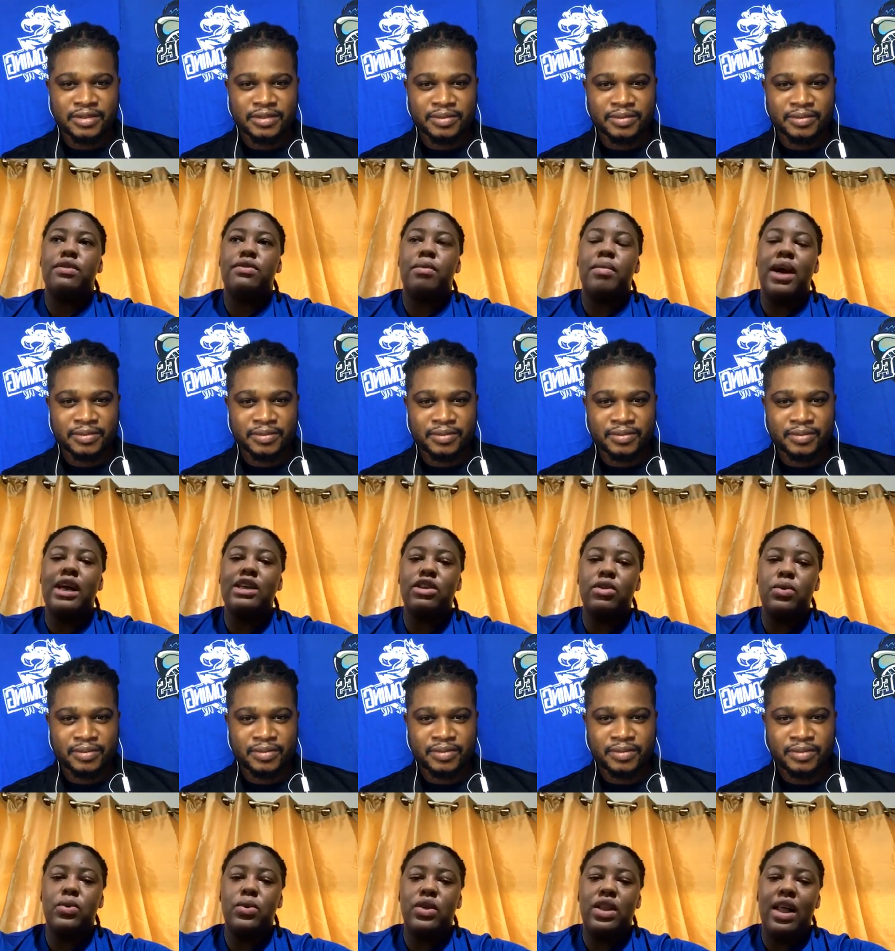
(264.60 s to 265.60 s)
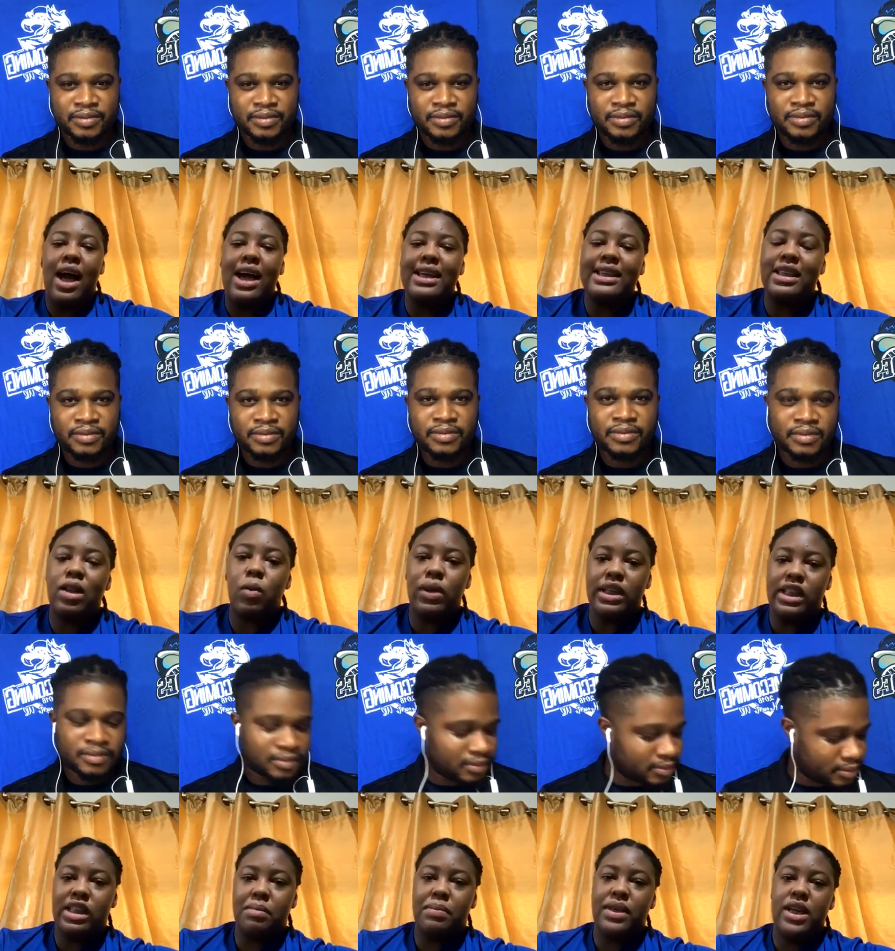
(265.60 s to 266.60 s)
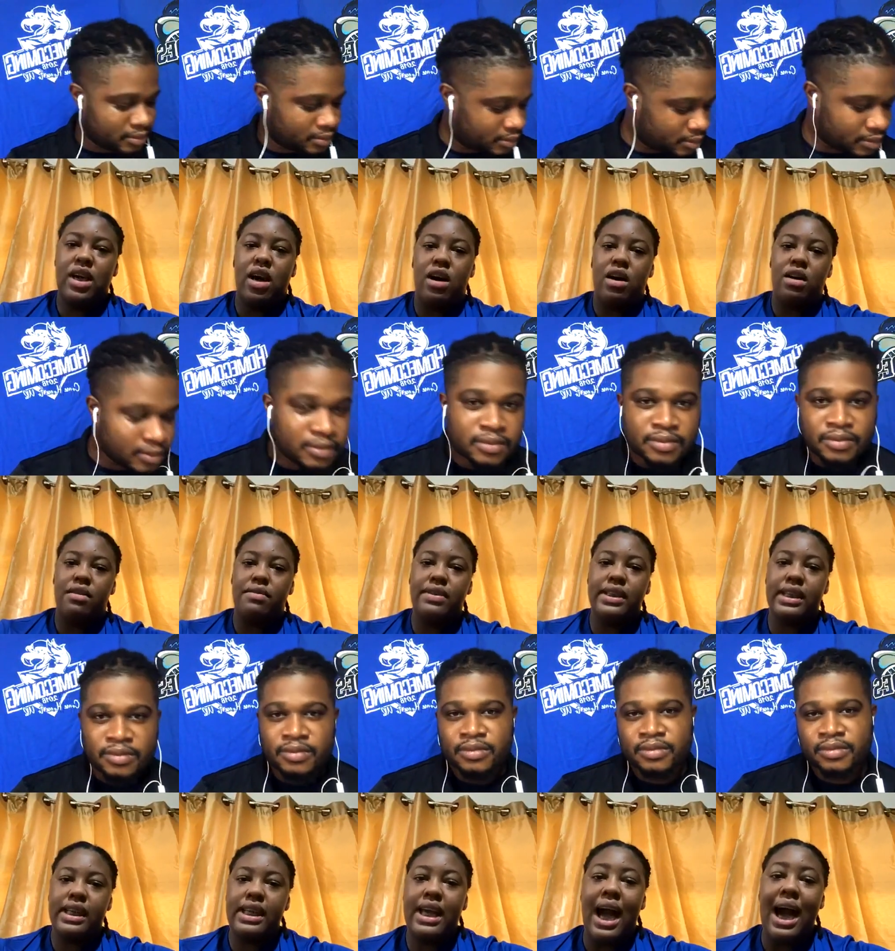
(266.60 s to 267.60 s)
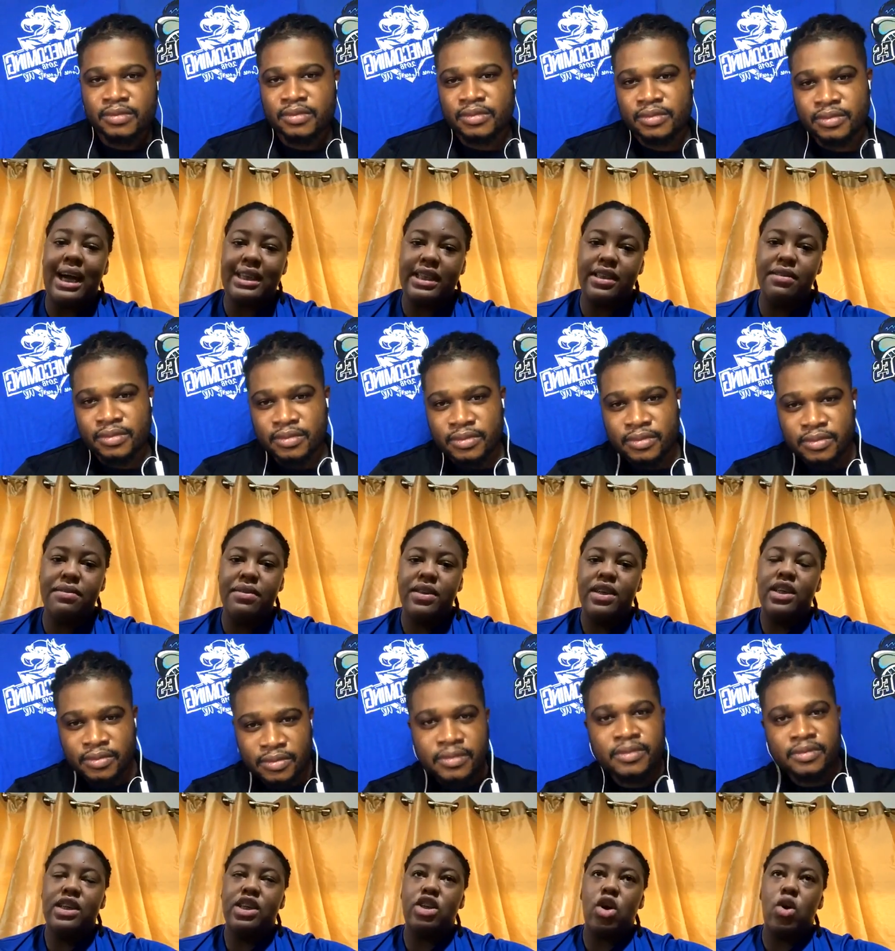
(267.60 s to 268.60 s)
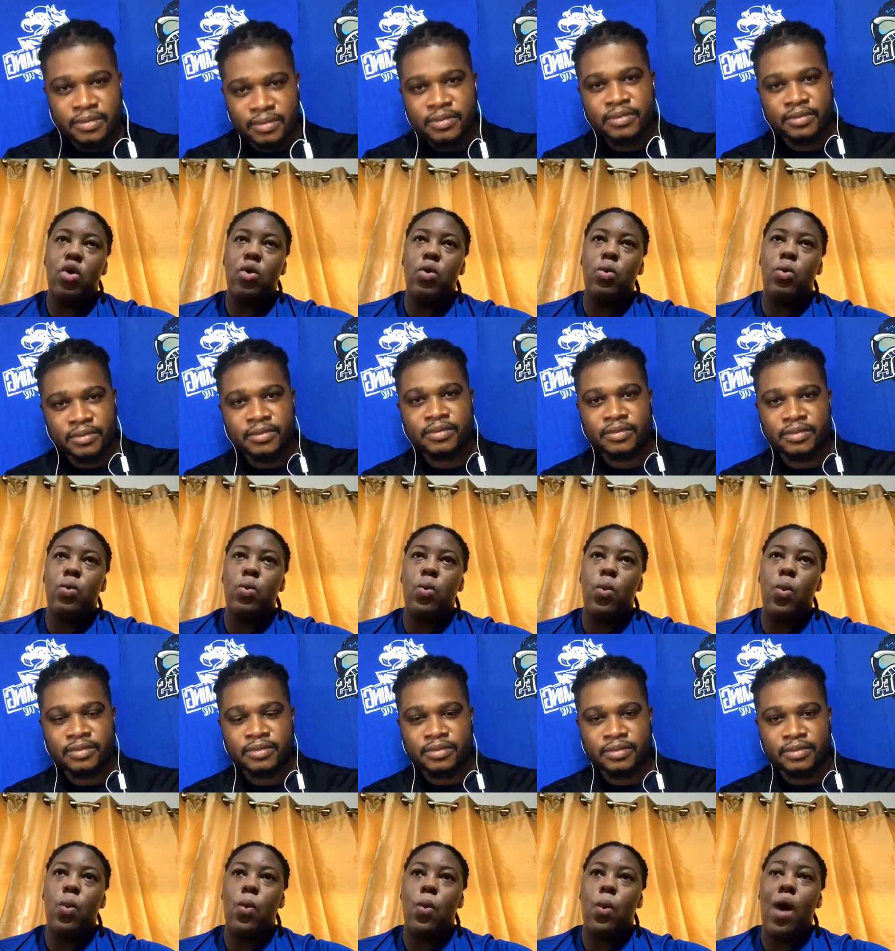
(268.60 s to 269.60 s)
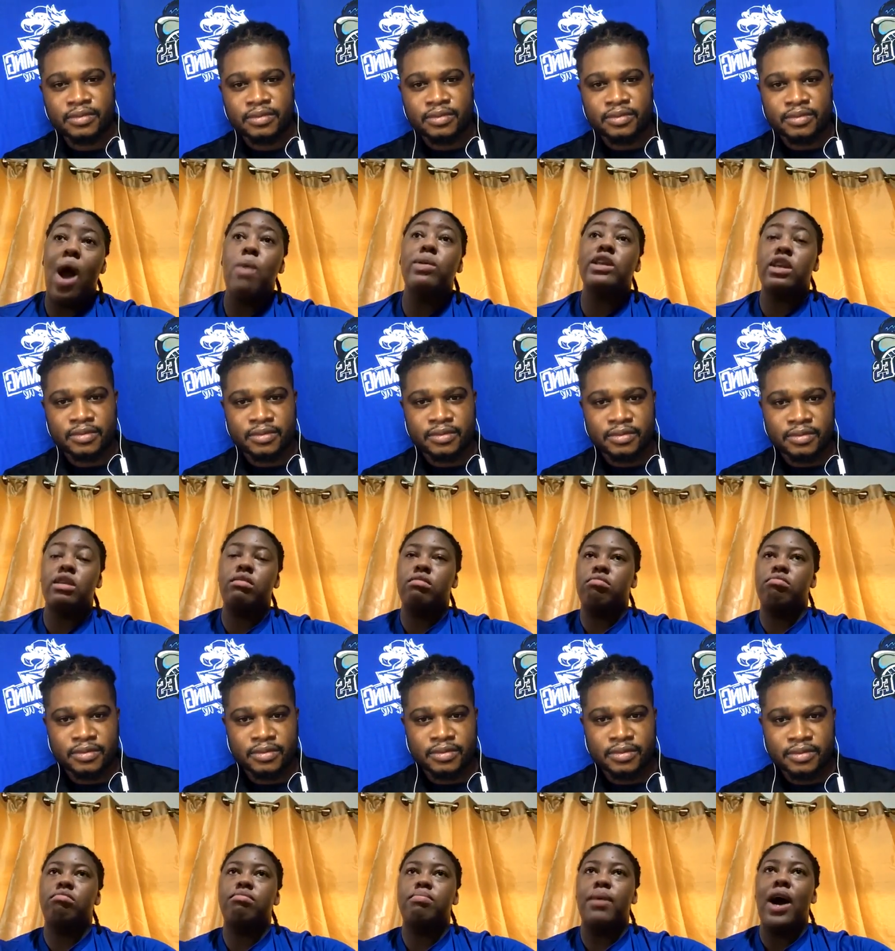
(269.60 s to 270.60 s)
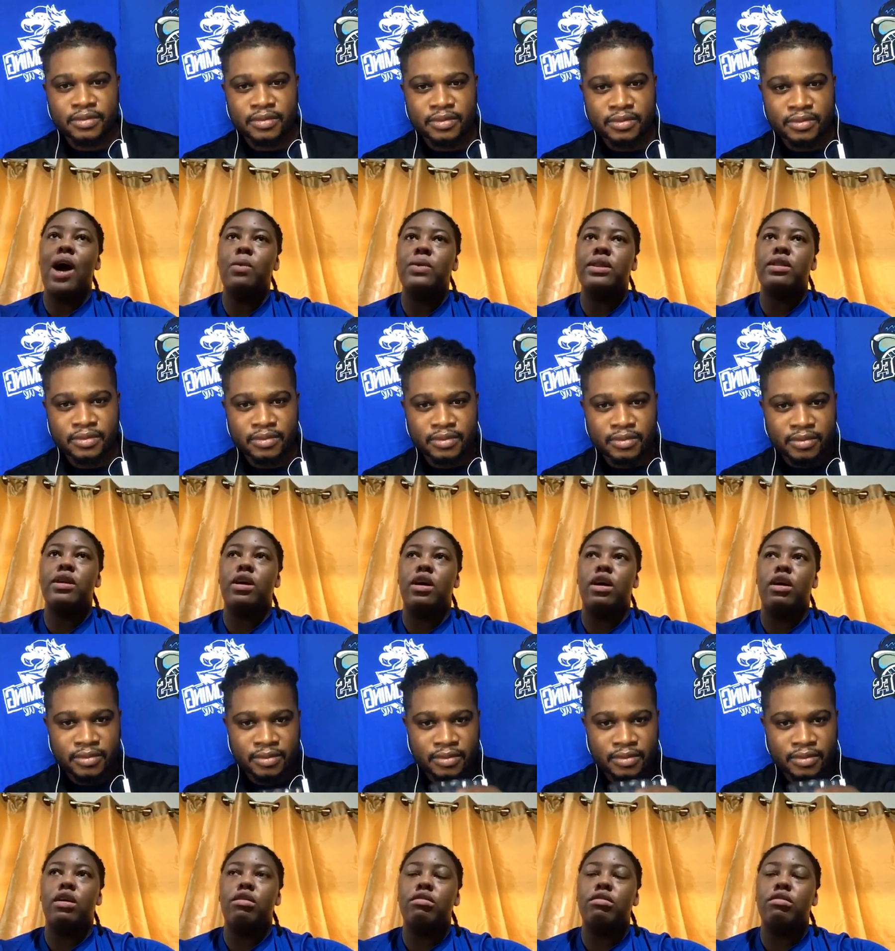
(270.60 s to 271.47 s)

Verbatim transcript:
Speaker 1: from high school, I still wanted to be uh, physically active. So I was in part with the